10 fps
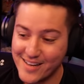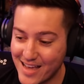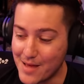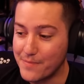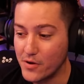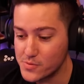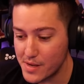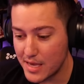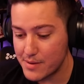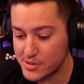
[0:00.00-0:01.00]
and those
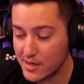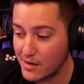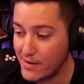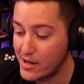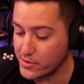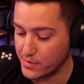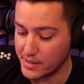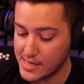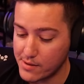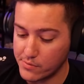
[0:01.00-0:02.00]
mid camps are kind of valuable.
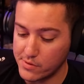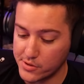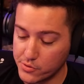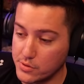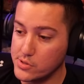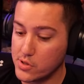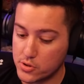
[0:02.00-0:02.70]
Like that will you lose those